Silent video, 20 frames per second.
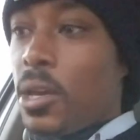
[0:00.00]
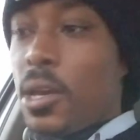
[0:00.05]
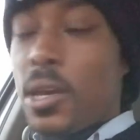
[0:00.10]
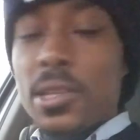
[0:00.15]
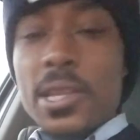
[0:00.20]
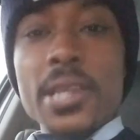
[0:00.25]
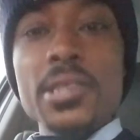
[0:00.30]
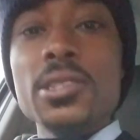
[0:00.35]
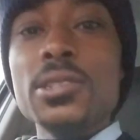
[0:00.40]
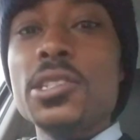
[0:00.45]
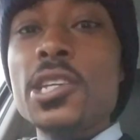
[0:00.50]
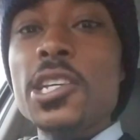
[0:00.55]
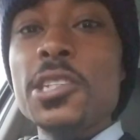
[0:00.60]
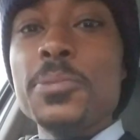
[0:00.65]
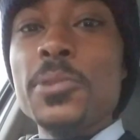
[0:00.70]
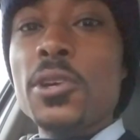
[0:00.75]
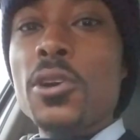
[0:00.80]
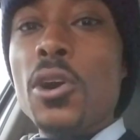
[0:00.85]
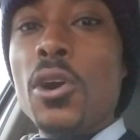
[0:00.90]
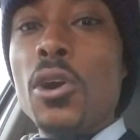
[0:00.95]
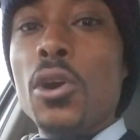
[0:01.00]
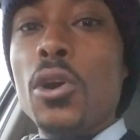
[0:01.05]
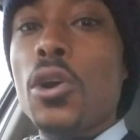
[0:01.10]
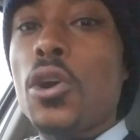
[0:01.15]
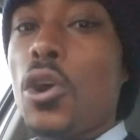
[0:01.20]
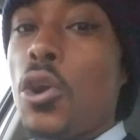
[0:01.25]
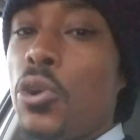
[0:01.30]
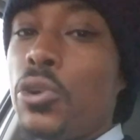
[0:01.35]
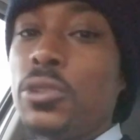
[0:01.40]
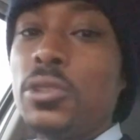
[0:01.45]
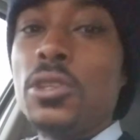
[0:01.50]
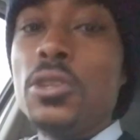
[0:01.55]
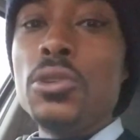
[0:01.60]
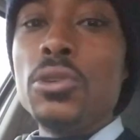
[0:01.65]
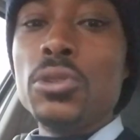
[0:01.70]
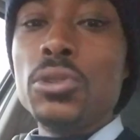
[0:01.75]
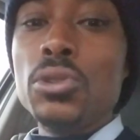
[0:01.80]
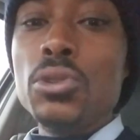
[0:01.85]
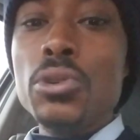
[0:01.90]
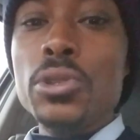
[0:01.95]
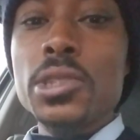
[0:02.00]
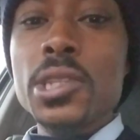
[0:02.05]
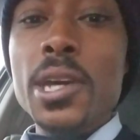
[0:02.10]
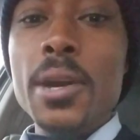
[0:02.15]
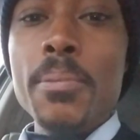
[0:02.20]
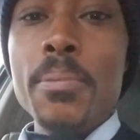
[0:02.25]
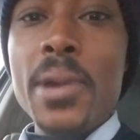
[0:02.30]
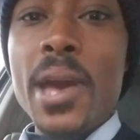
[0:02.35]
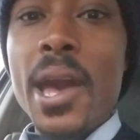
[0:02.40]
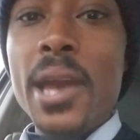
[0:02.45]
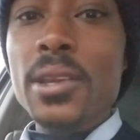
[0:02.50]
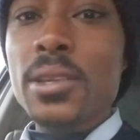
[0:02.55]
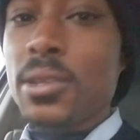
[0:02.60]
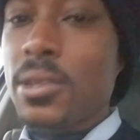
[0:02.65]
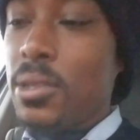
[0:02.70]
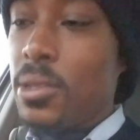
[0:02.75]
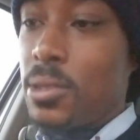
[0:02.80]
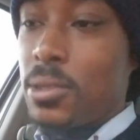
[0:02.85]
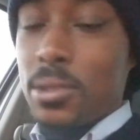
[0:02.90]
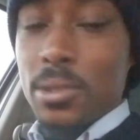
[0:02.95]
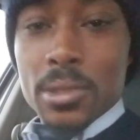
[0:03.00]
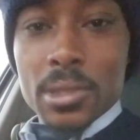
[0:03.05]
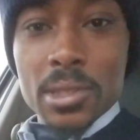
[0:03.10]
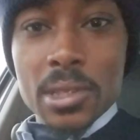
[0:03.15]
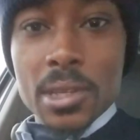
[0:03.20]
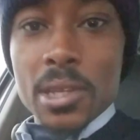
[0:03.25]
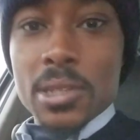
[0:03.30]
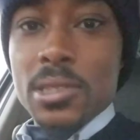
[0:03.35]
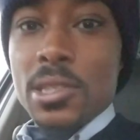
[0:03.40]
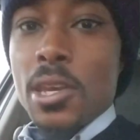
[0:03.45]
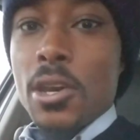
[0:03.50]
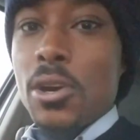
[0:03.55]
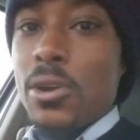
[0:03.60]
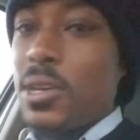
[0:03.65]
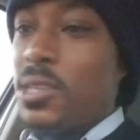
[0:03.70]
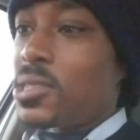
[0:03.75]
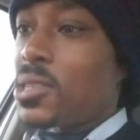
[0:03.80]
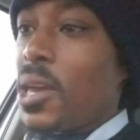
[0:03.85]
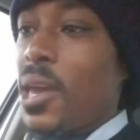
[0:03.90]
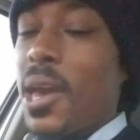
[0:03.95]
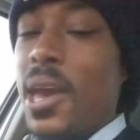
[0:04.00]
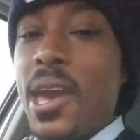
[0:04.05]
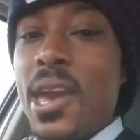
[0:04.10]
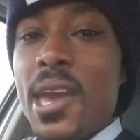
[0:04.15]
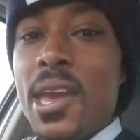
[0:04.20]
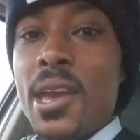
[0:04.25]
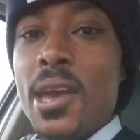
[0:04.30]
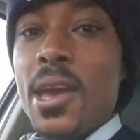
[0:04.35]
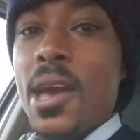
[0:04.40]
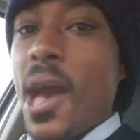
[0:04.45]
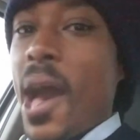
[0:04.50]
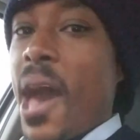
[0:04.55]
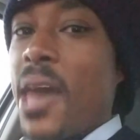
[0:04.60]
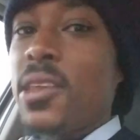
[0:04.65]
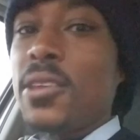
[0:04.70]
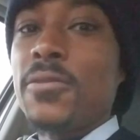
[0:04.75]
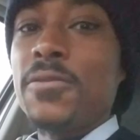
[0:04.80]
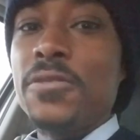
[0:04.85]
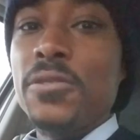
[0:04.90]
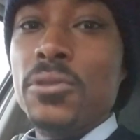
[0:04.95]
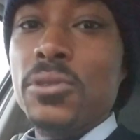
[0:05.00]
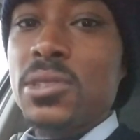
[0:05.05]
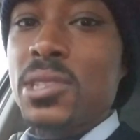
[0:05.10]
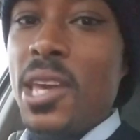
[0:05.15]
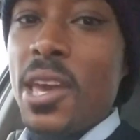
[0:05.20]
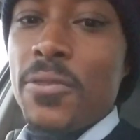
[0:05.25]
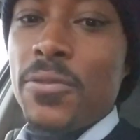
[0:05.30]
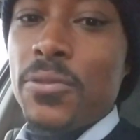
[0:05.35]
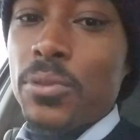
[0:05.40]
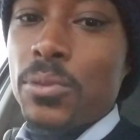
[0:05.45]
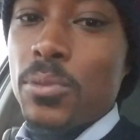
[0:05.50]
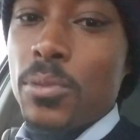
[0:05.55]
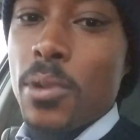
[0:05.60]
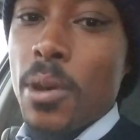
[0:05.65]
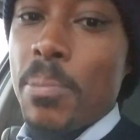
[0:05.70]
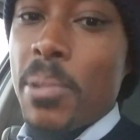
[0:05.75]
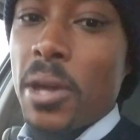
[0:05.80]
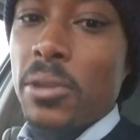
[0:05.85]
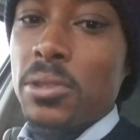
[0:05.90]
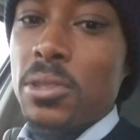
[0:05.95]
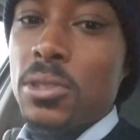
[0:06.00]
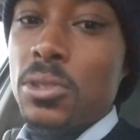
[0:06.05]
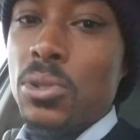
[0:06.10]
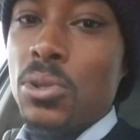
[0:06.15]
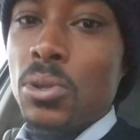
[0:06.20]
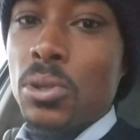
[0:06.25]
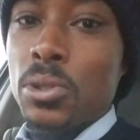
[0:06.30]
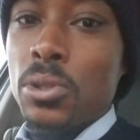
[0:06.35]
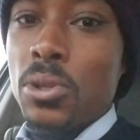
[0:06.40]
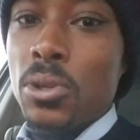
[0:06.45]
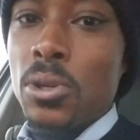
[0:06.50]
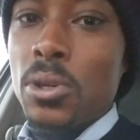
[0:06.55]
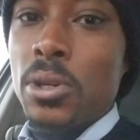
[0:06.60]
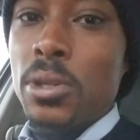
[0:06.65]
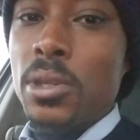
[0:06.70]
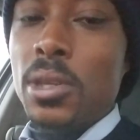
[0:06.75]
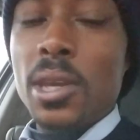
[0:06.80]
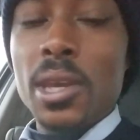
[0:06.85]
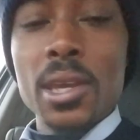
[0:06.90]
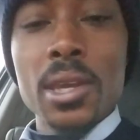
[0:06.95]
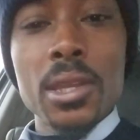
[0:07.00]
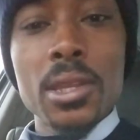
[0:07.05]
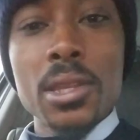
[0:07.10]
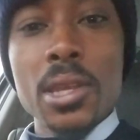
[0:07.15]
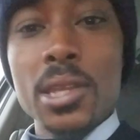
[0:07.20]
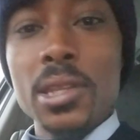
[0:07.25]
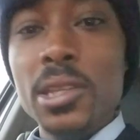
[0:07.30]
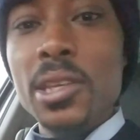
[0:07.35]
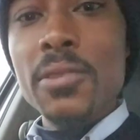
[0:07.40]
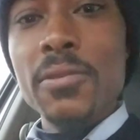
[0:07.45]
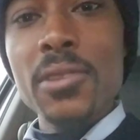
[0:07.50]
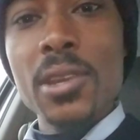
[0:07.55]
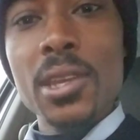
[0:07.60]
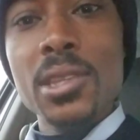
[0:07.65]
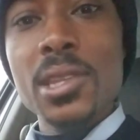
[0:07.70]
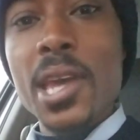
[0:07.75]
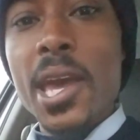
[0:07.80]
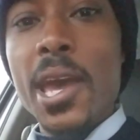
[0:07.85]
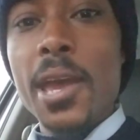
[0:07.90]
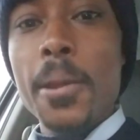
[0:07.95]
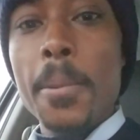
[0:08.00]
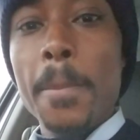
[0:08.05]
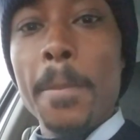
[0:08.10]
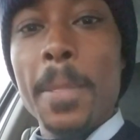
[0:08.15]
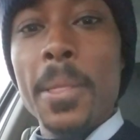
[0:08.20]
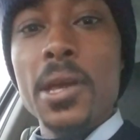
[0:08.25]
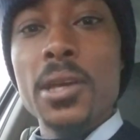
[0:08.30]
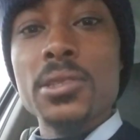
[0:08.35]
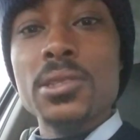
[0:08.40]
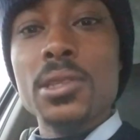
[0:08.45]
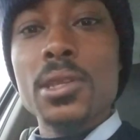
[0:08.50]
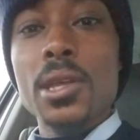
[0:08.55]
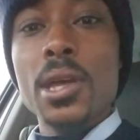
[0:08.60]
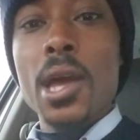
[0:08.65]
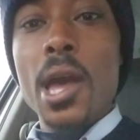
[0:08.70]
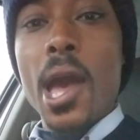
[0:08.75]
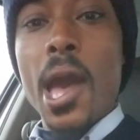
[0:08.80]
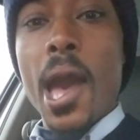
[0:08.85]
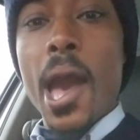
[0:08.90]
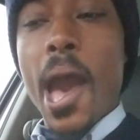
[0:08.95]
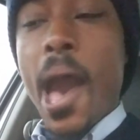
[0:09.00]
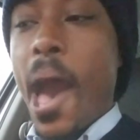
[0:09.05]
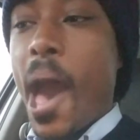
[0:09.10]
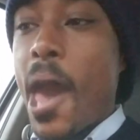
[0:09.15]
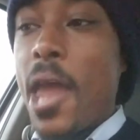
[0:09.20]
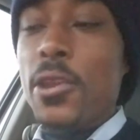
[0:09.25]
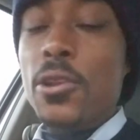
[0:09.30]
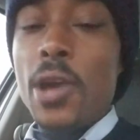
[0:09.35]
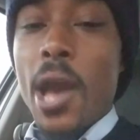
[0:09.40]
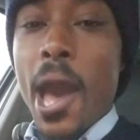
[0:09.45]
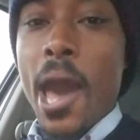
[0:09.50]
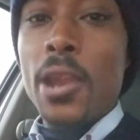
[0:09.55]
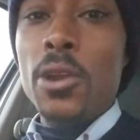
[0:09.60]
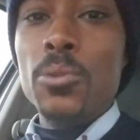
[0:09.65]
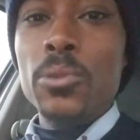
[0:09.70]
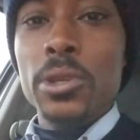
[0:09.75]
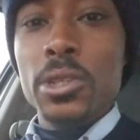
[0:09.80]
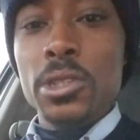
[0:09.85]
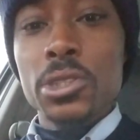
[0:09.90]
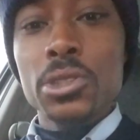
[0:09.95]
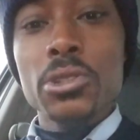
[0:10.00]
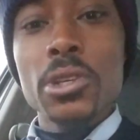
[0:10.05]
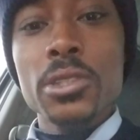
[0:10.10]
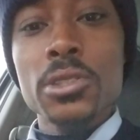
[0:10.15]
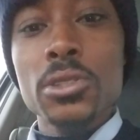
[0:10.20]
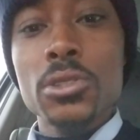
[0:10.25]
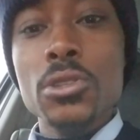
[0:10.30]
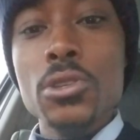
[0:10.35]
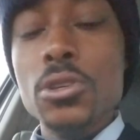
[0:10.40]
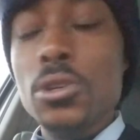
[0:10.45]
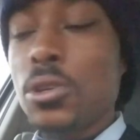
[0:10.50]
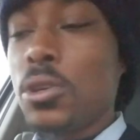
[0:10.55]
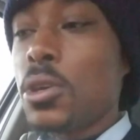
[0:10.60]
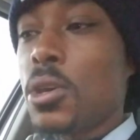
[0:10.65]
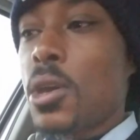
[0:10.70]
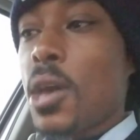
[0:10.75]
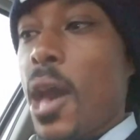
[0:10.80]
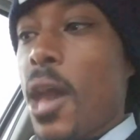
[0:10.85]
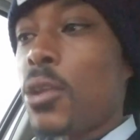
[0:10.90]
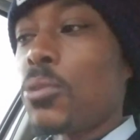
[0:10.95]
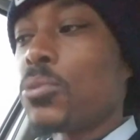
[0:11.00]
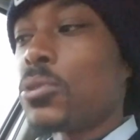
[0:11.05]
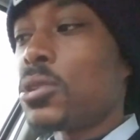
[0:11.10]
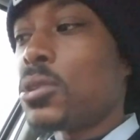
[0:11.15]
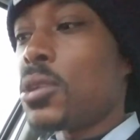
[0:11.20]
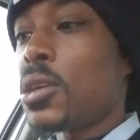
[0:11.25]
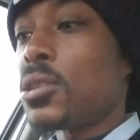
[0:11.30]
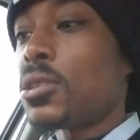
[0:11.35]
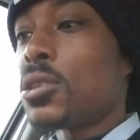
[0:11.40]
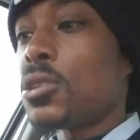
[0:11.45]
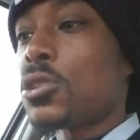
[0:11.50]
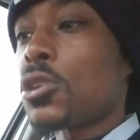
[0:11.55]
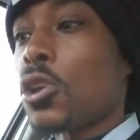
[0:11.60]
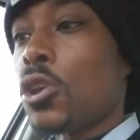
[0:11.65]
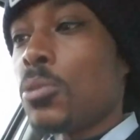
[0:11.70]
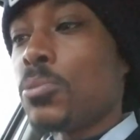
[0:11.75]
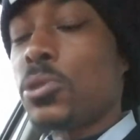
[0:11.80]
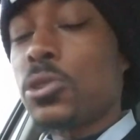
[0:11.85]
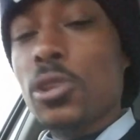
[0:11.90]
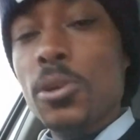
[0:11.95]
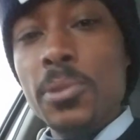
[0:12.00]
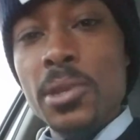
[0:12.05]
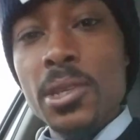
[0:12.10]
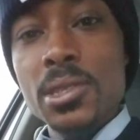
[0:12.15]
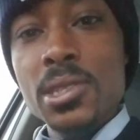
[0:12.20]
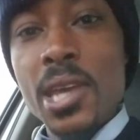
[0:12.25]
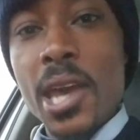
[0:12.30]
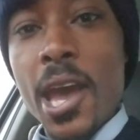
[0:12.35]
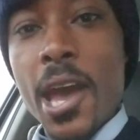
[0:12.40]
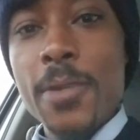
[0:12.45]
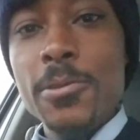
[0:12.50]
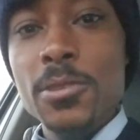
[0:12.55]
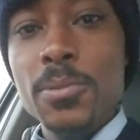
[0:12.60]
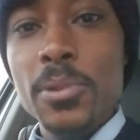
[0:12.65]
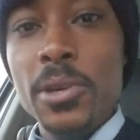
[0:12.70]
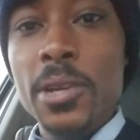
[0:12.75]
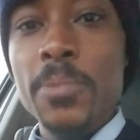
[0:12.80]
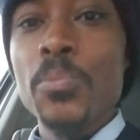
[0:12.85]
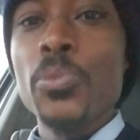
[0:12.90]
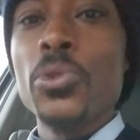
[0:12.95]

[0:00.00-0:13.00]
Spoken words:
that's a judgment call. Only thing you can do is come back and say, hey, I didn't feel safe about this going on, and leave it at that. Because I don't want to hit this home so many times, but